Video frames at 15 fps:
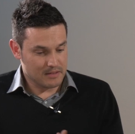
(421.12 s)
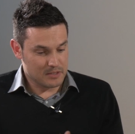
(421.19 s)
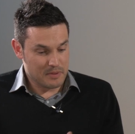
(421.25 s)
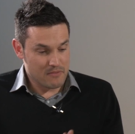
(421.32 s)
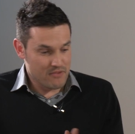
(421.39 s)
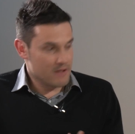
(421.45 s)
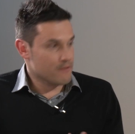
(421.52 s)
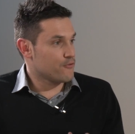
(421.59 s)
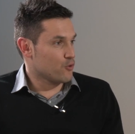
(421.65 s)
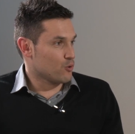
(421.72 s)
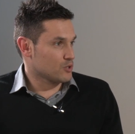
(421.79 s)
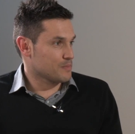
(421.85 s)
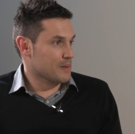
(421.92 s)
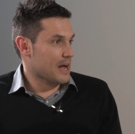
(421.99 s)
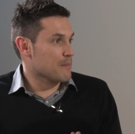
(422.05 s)
been
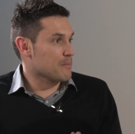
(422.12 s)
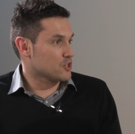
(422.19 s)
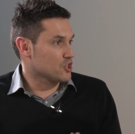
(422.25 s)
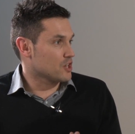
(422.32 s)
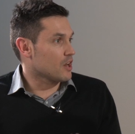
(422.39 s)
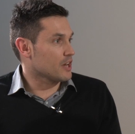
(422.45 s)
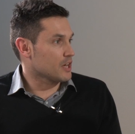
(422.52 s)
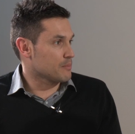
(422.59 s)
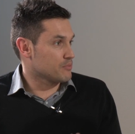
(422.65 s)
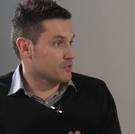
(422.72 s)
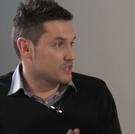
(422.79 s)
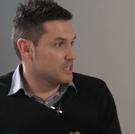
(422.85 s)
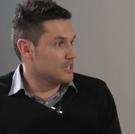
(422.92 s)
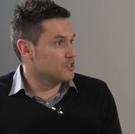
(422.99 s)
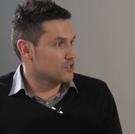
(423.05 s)
reinforced about how much I like
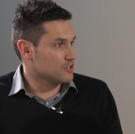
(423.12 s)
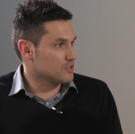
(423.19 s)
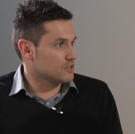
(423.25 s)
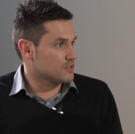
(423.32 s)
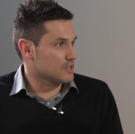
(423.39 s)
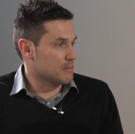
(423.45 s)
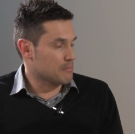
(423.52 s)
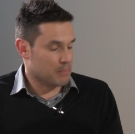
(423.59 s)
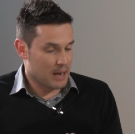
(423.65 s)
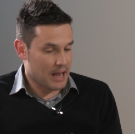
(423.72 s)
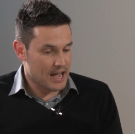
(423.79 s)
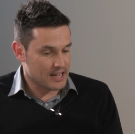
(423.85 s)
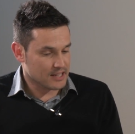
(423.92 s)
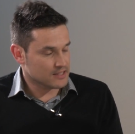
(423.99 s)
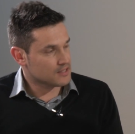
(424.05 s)
procedures and
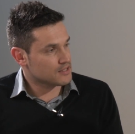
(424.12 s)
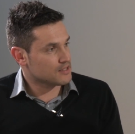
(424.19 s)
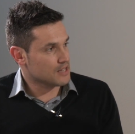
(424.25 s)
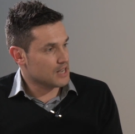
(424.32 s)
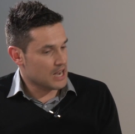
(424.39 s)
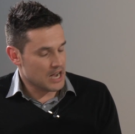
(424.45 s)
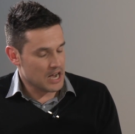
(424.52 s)
plans,